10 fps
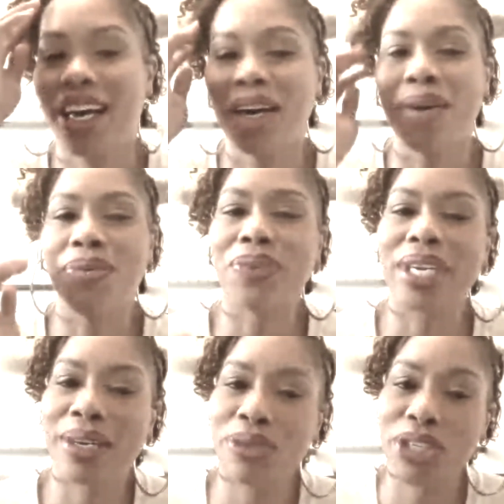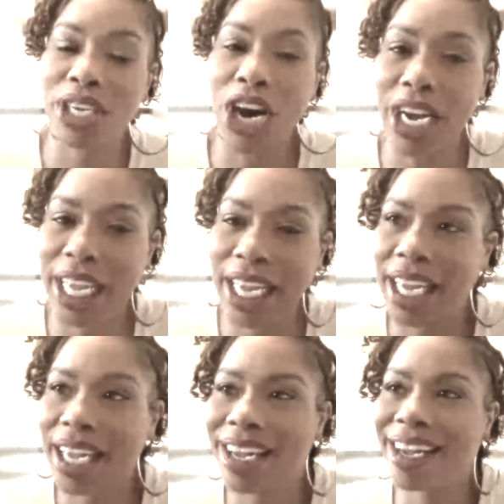We were
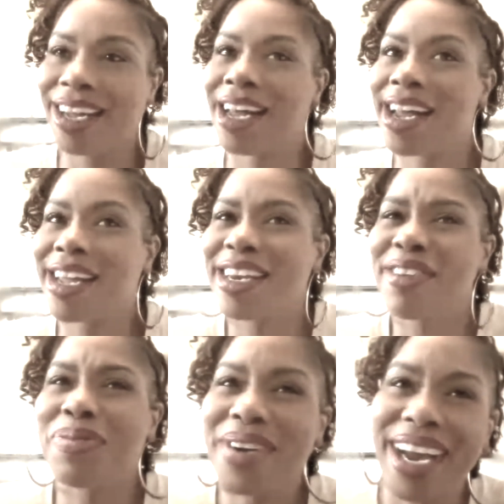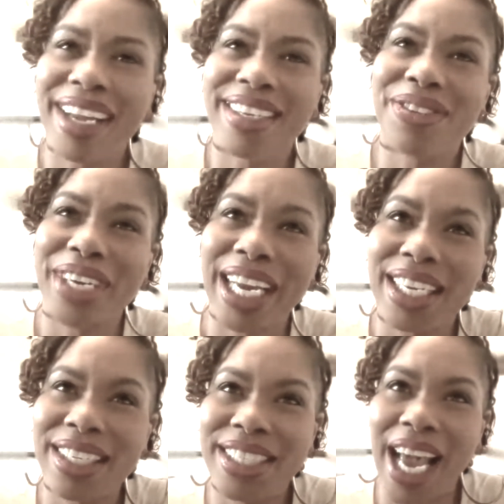talking, and even when
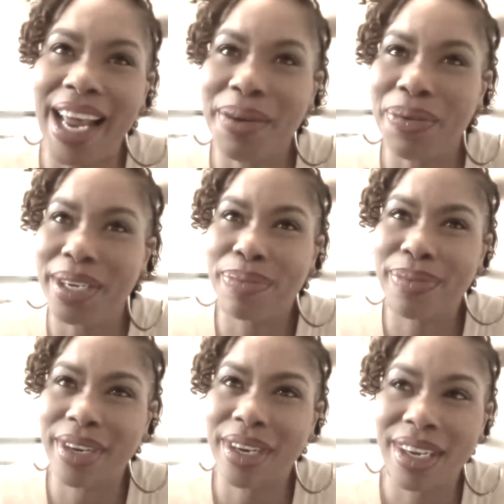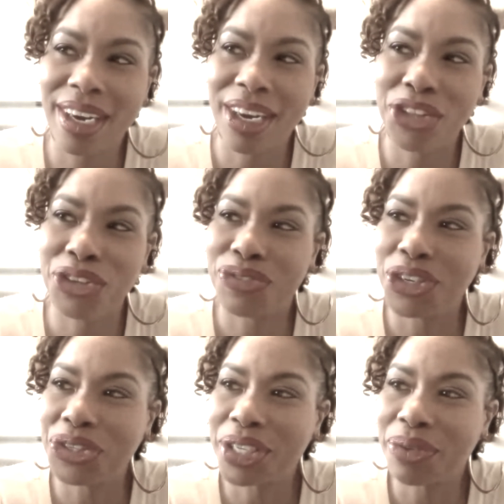I chatted with him on the
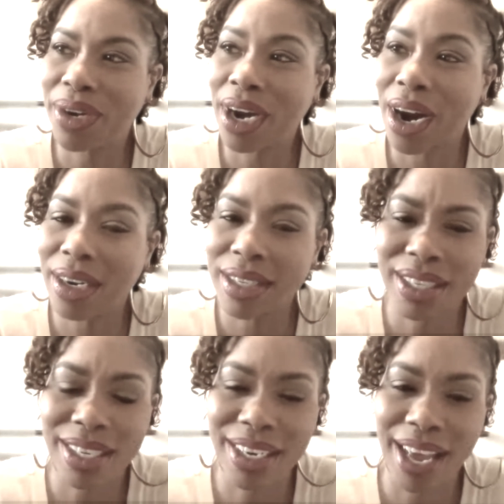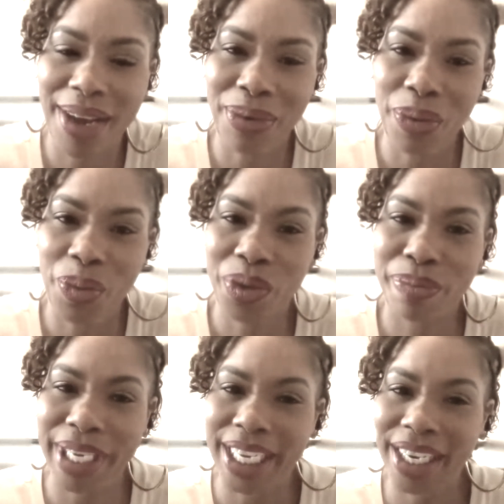phone in regards to like where we would
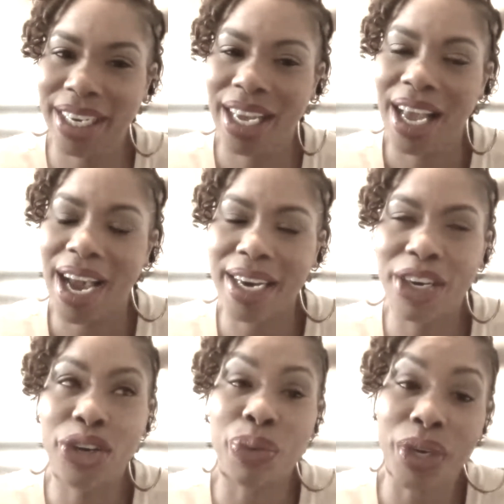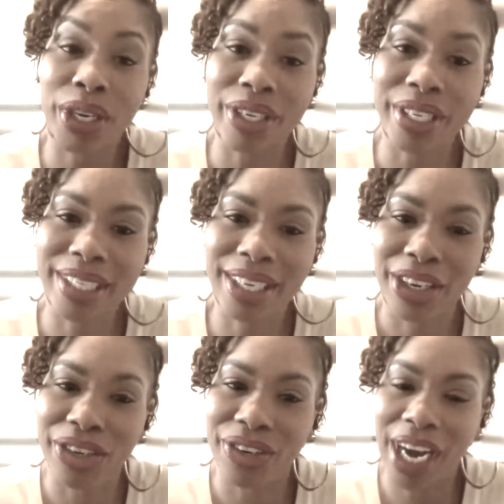meet, I had to go to work.
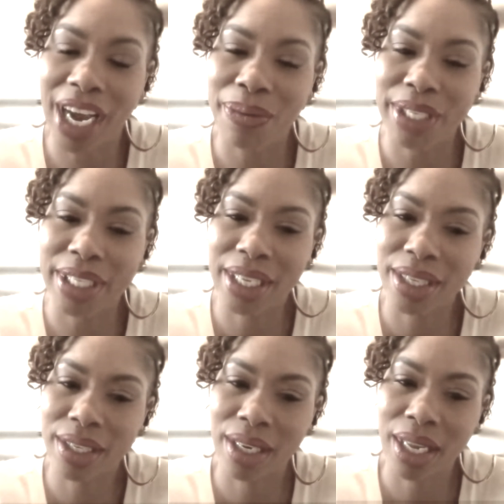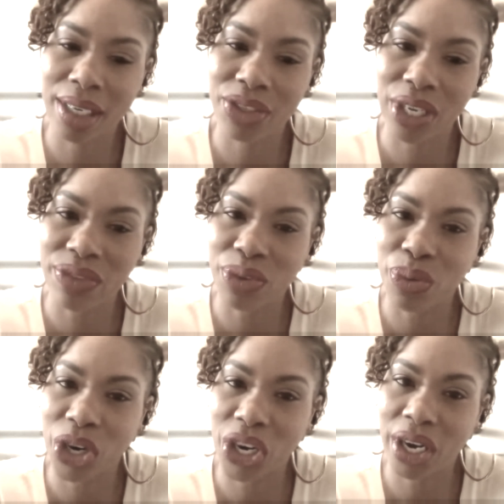So I was getting dressed for
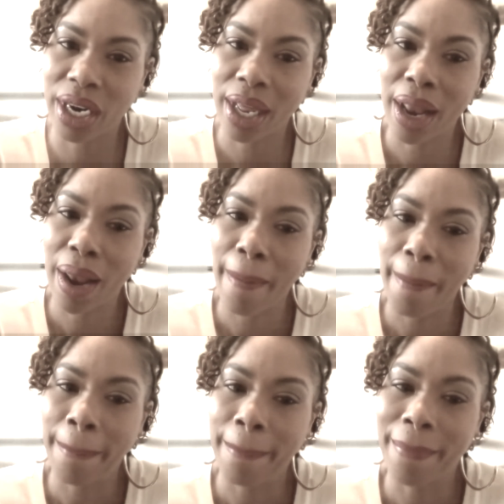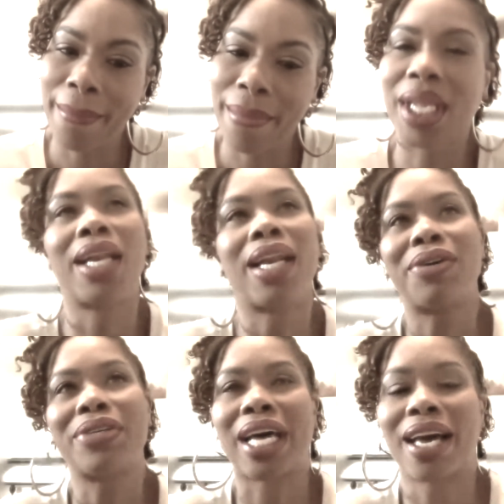work, and I
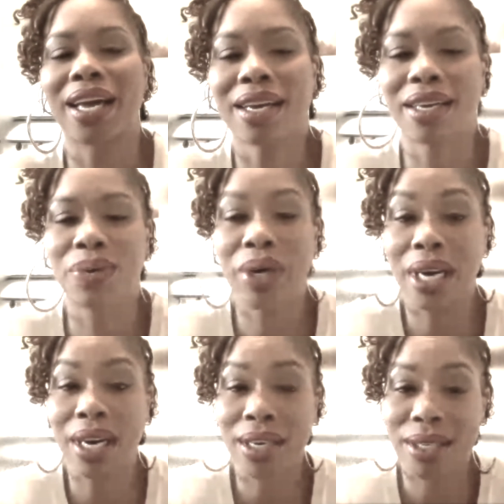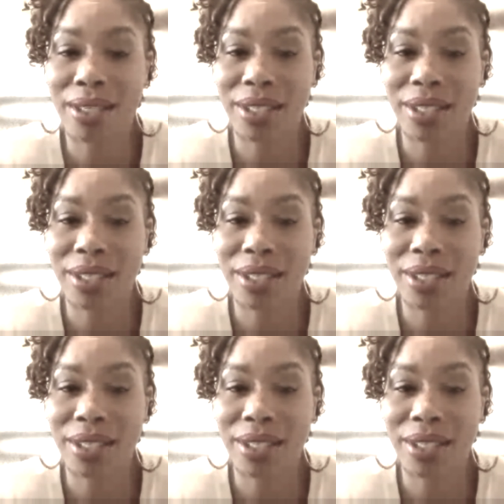was like, well,